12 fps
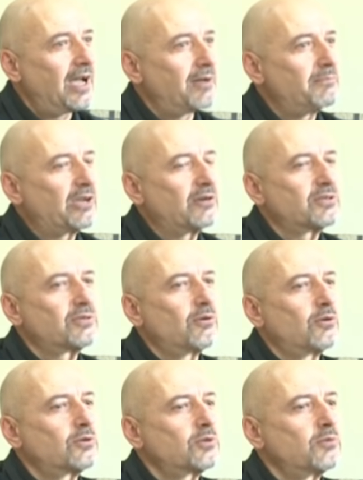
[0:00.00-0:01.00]
because
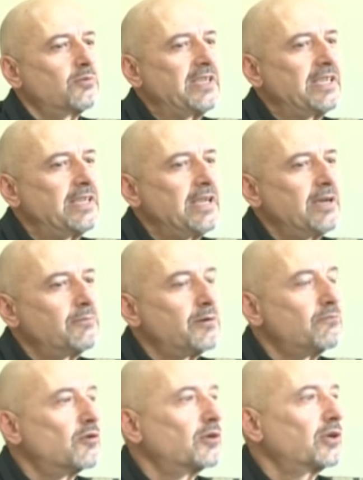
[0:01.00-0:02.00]
also we
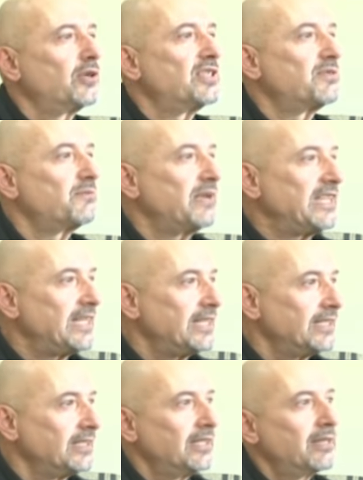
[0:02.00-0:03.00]
work in Sweden
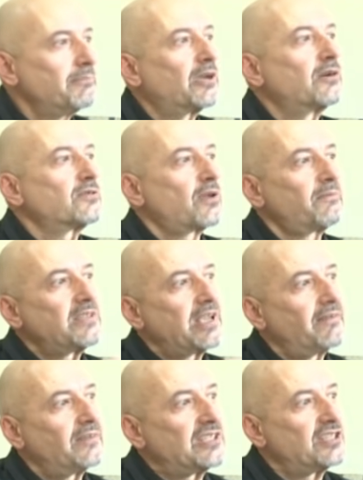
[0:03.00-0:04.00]
because of the
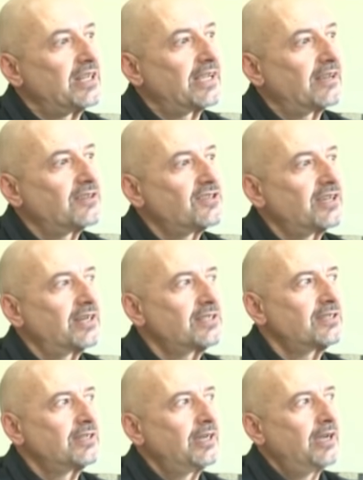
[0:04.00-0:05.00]
Evangelical
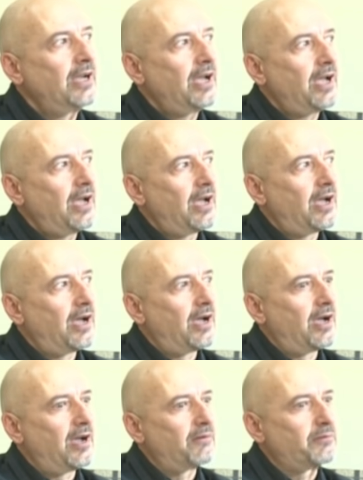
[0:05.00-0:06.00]
Church.
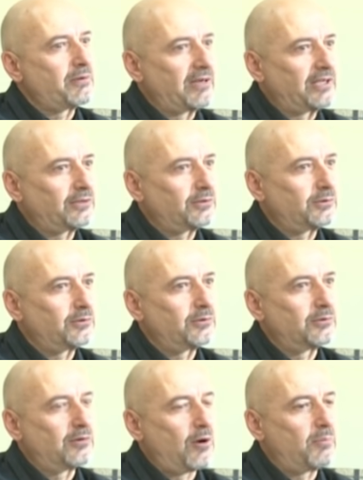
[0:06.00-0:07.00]
We went
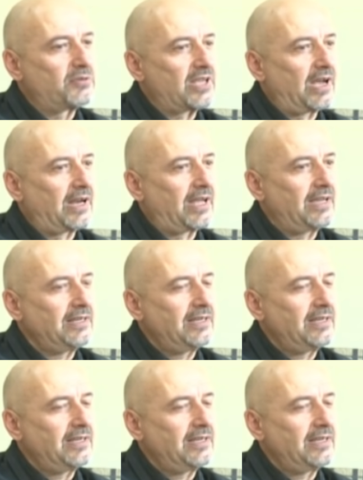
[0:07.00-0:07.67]
to Uppsala,